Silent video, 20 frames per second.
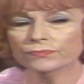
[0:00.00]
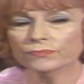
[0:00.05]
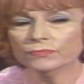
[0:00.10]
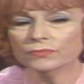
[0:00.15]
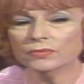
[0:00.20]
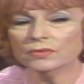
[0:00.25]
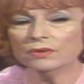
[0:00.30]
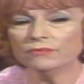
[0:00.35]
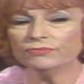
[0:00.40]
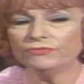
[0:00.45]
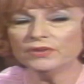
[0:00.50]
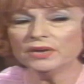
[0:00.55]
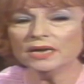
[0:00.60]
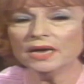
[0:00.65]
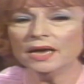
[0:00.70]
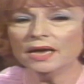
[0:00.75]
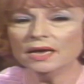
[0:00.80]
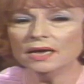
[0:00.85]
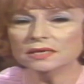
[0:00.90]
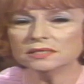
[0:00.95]
The
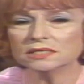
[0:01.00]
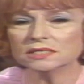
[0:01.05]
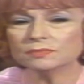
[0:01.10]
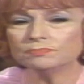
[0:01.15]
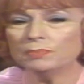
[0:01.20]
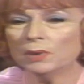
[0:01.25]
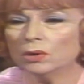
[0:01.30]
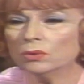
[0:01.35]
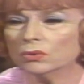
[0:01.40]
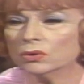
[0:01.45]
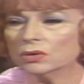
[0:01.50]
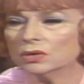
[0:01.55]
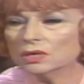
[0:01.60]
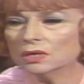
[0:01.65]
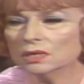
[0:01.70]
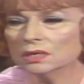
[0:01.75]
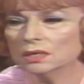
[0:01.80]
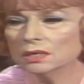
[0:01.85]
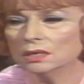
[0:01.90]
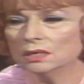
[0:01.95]
figure
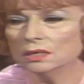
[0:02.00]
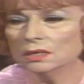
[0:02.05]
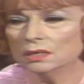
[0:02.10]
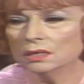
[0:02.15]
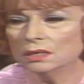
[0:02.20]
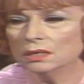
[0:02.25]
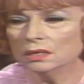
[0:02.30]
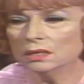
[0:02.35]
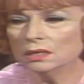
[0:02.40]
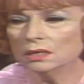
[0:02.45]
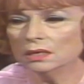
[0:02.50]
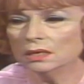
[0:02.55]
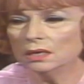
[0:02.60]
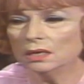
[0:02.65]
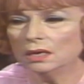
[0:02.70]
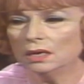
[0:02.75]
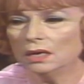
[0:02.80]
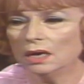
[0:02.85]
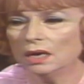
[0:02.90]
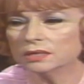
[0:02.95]
spoke
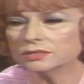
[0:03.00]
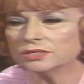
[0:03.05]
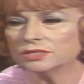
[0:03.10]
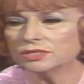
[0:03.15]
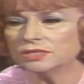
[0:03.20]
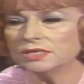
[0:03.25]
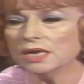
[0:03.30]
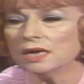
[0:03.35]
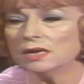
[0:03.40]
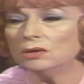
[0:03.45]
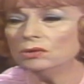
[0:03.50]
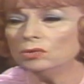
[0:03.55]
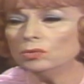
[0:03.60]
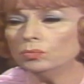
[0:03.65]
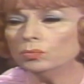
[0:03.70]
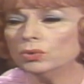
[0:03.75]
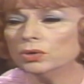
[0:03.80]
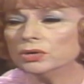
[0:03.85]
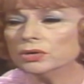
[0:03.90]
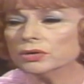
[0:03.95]
a single
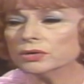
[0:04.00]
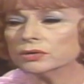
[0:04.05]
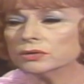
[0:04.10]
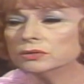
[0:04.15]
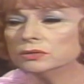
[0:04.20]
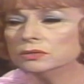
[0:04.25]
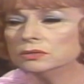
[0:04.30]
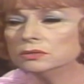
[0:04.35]
word.